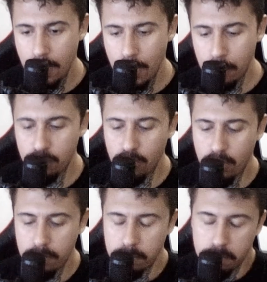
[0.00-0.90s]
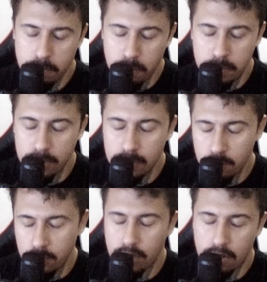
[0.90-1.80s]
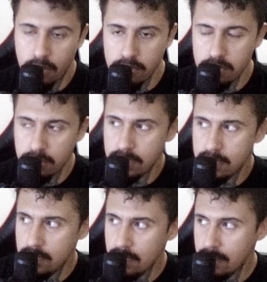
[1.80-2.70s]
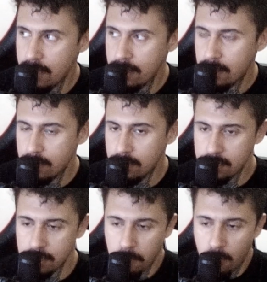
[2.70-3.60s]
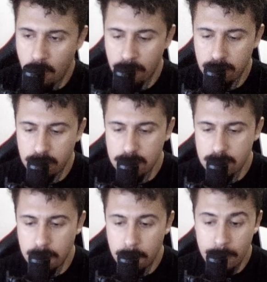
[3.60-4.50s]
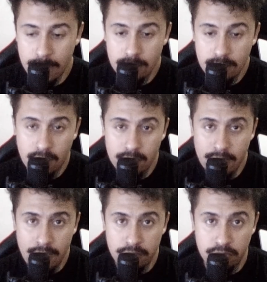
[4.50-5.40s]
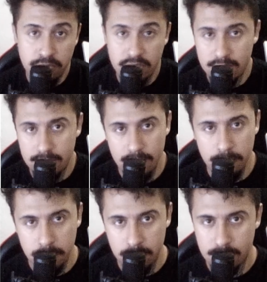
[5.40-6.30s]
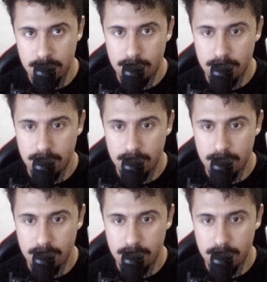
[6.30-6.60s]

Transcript: but we are also going to see that some authors may not have written a book.